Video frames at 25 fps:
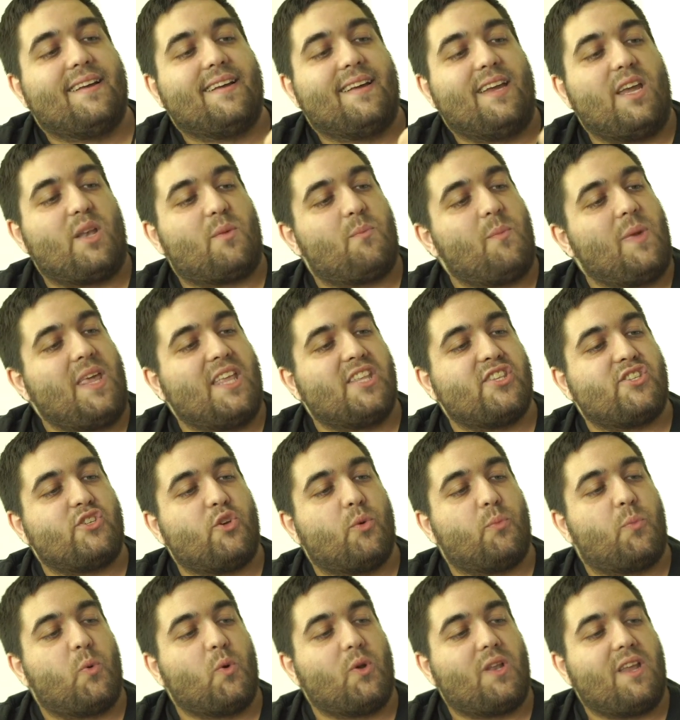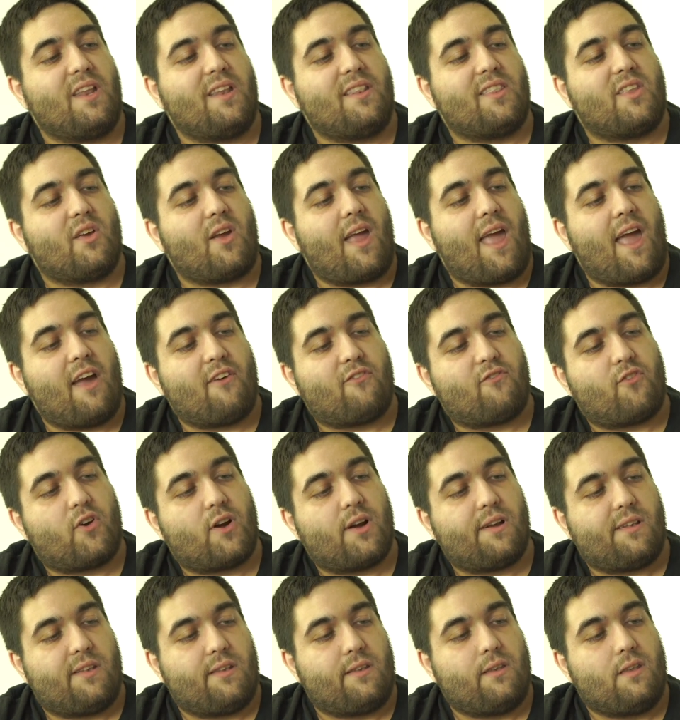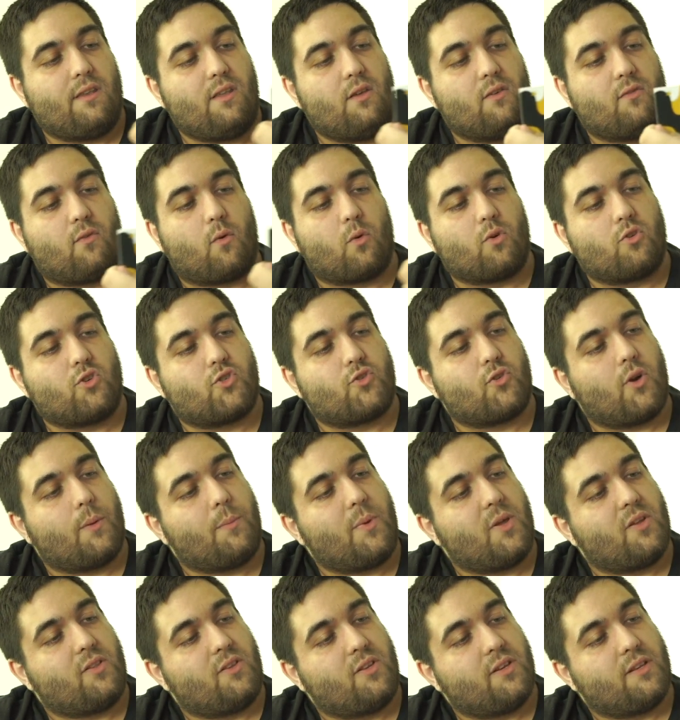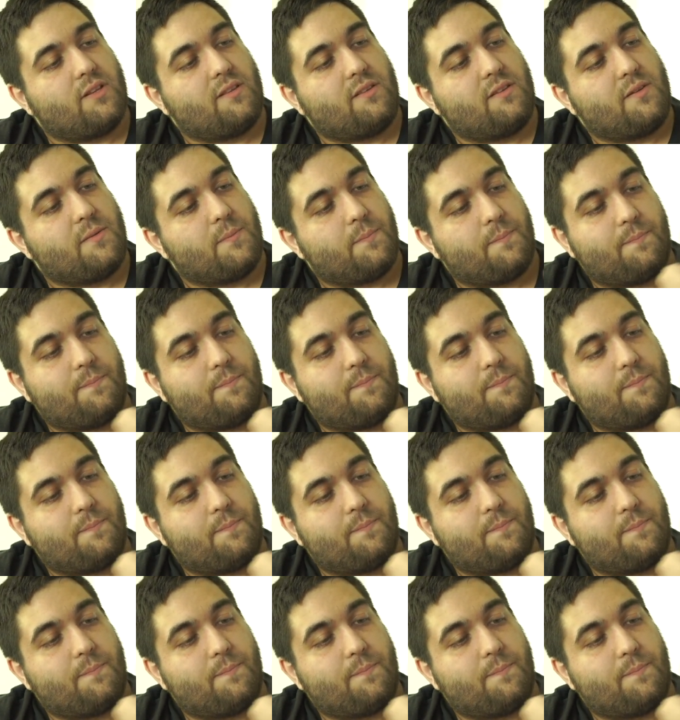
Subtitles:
It means you put in the effort, you've contributed.